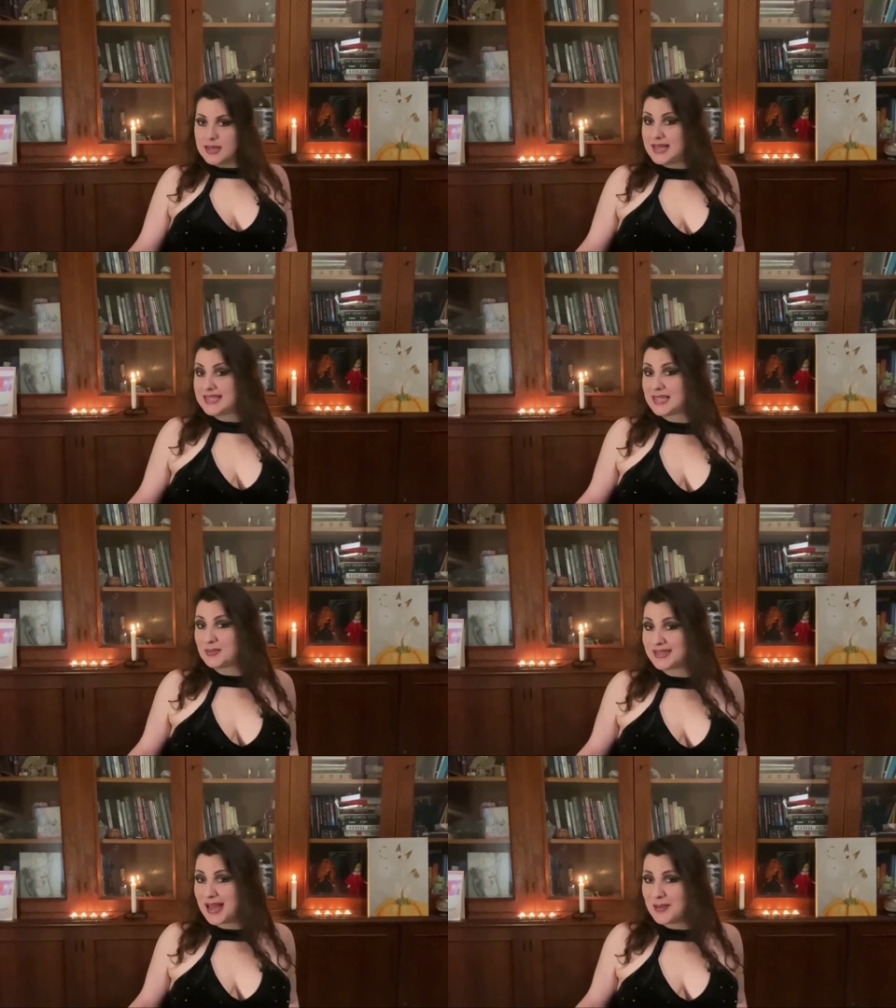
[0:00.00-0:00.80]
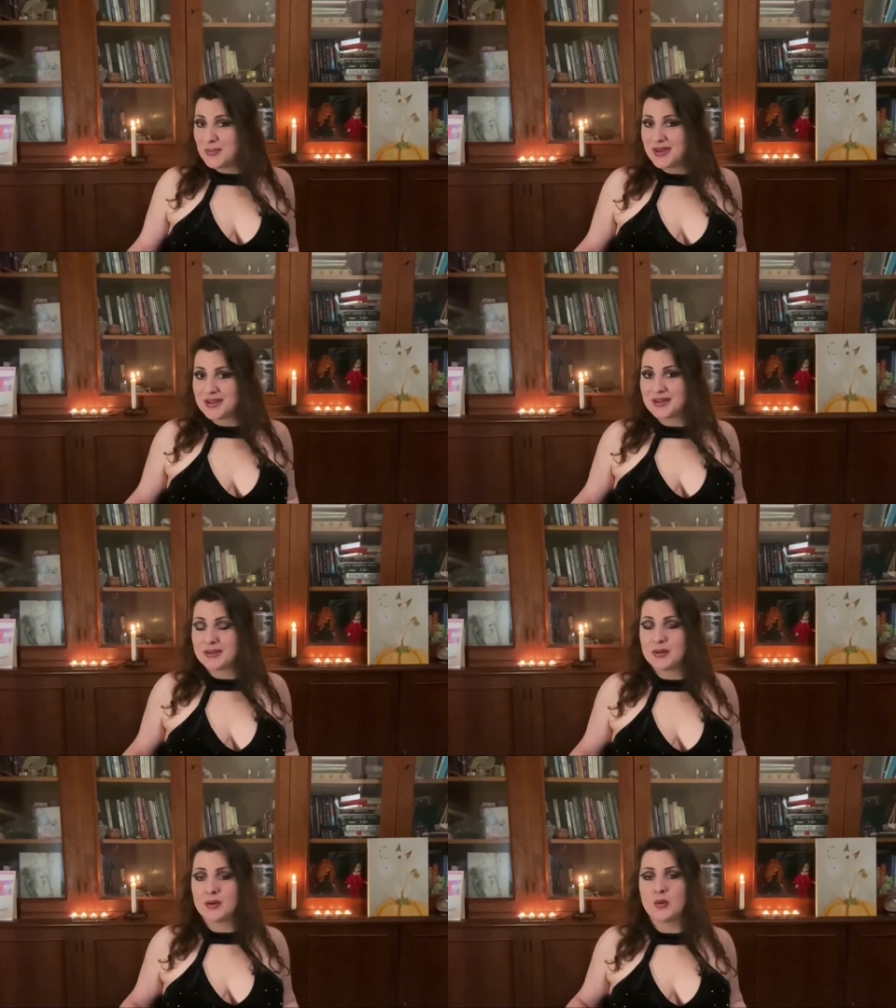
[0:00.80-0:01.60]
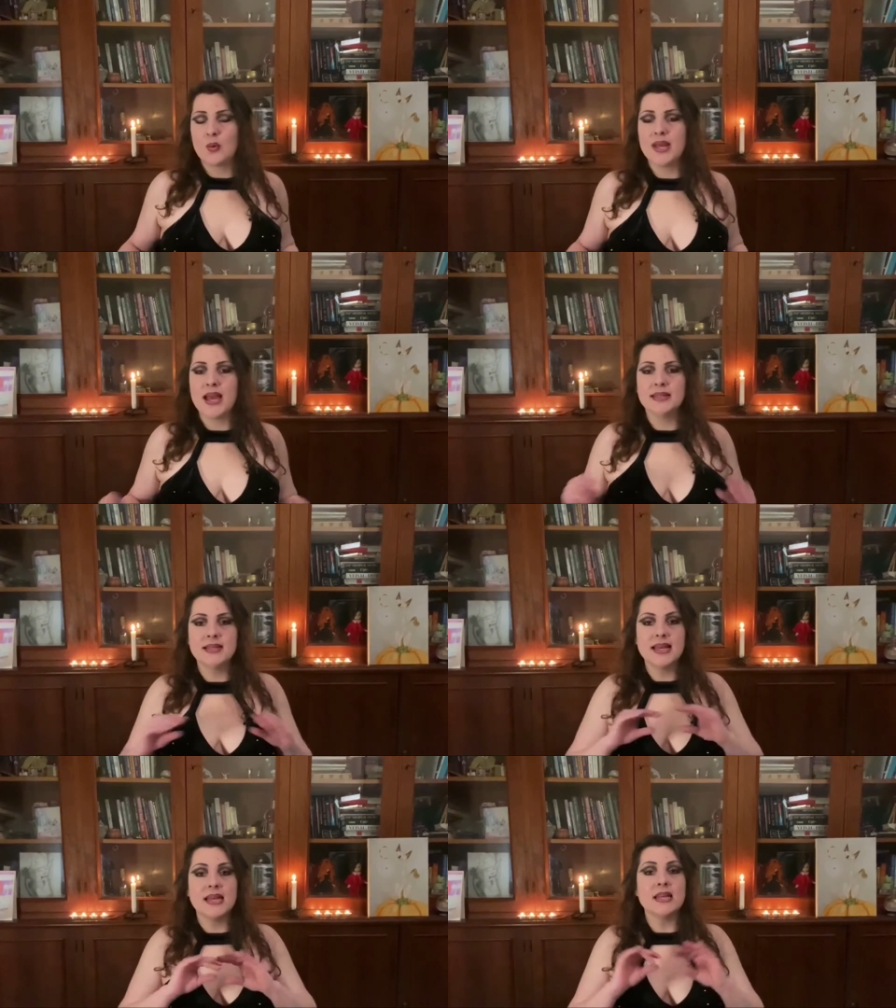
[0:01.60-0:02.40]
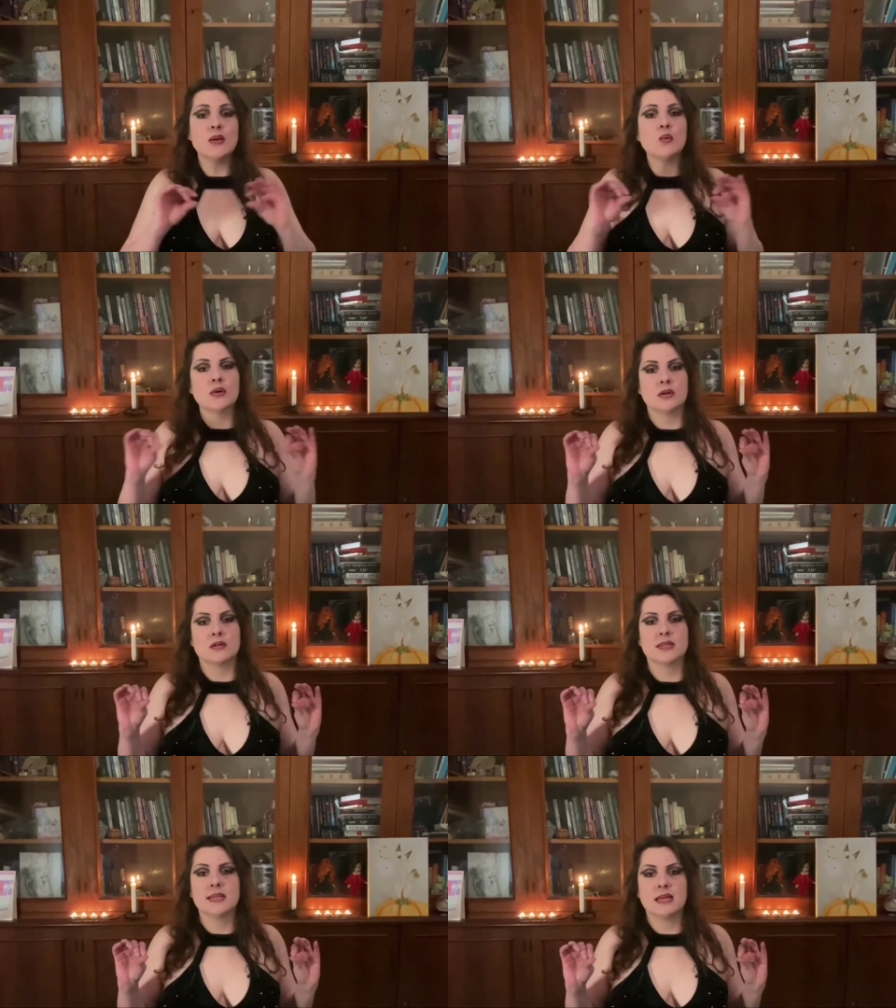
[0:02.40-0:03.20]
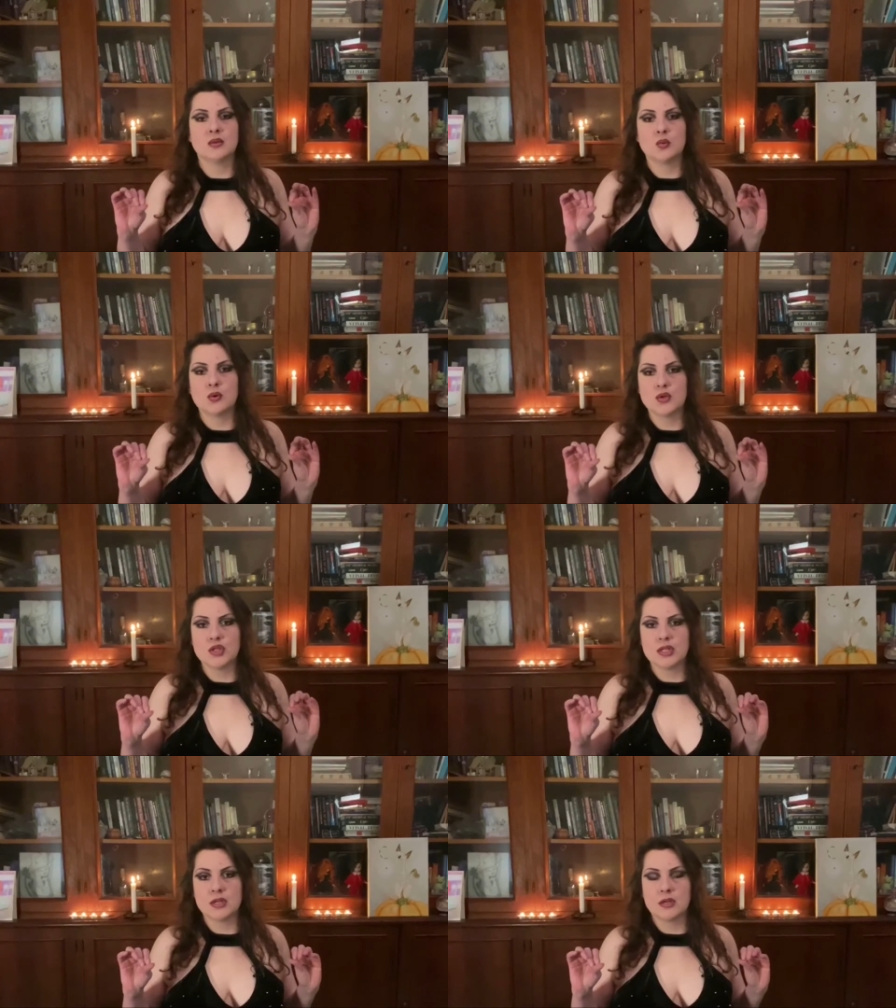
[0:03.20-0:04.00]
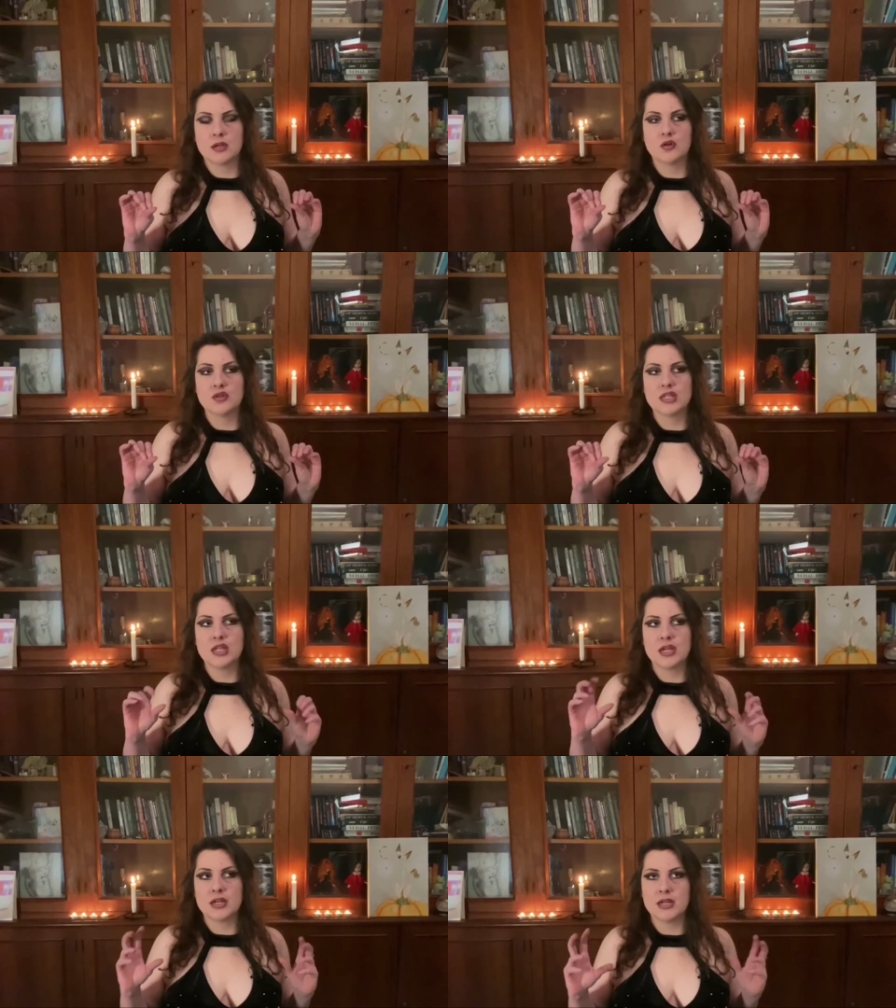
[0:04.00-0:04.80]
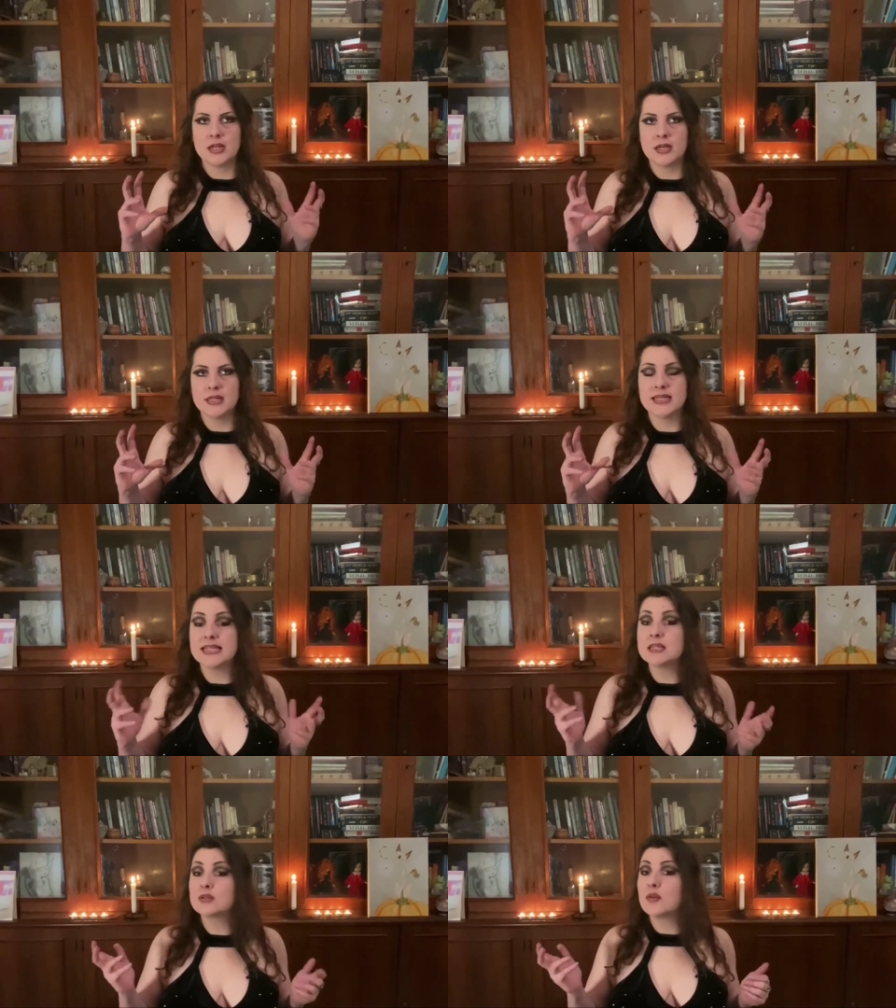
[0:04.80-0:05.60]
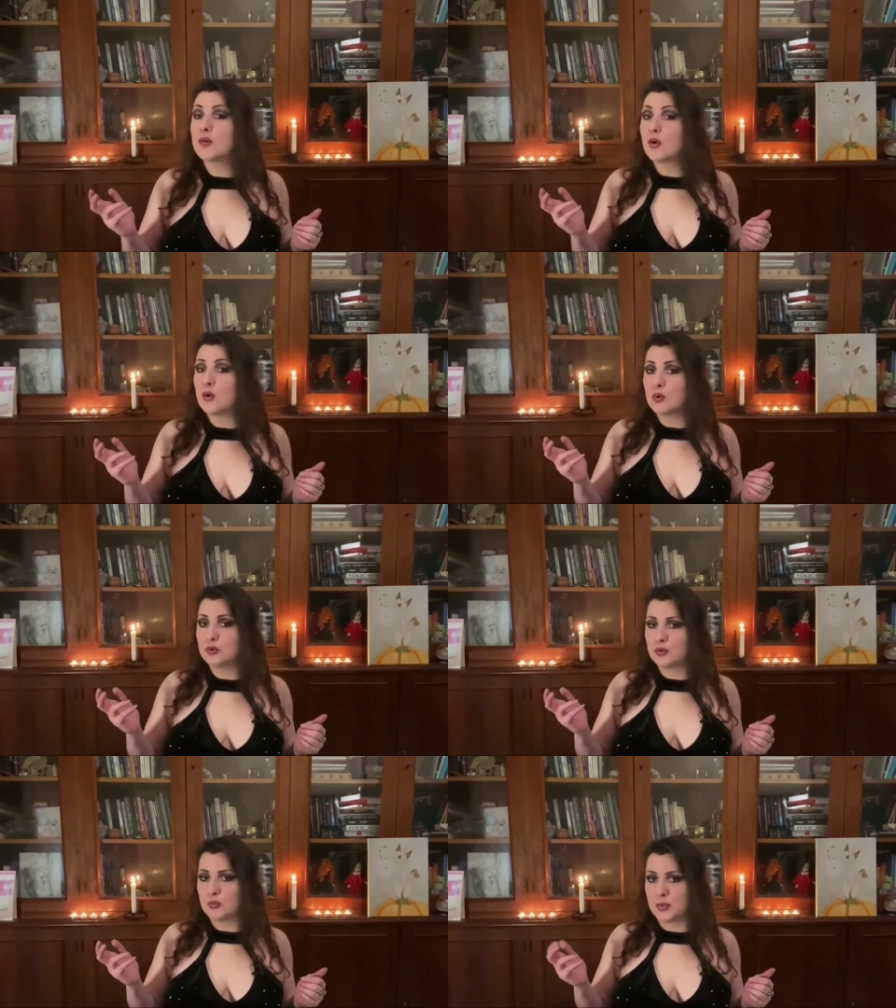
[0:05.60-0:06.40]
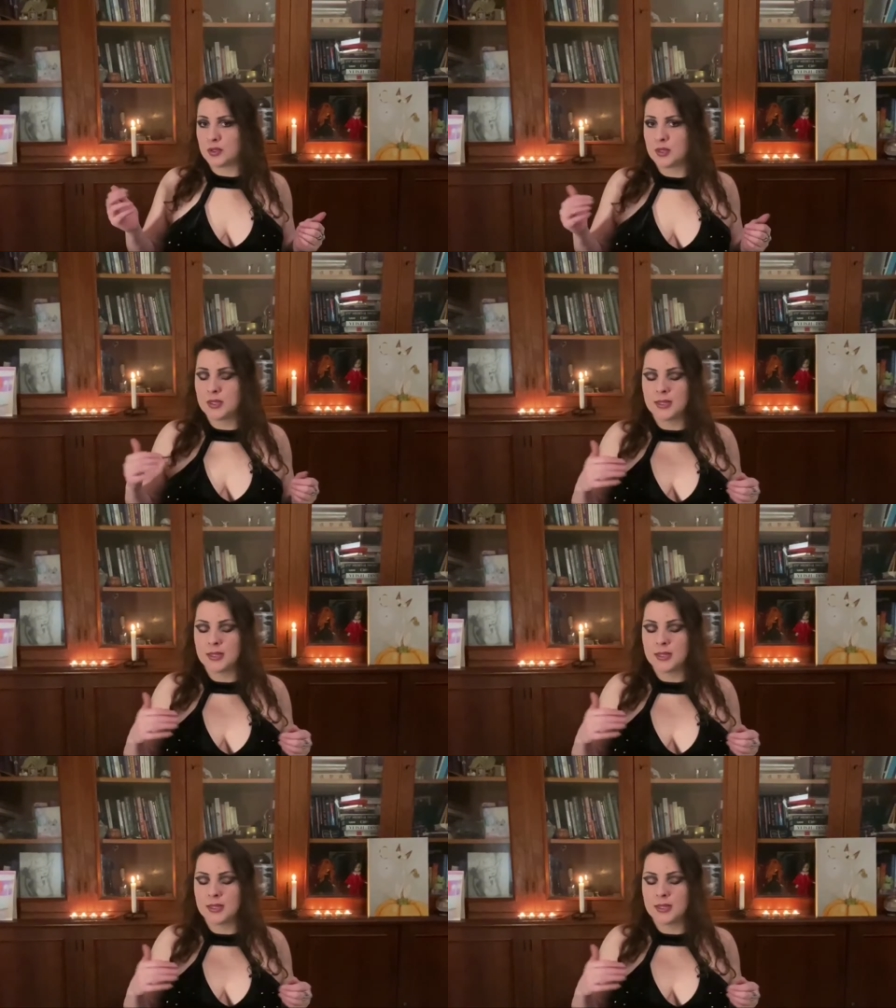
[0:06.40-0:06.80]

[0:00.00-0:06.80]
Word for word: in September, we had an equinox that was uh, concerning the season of autumn,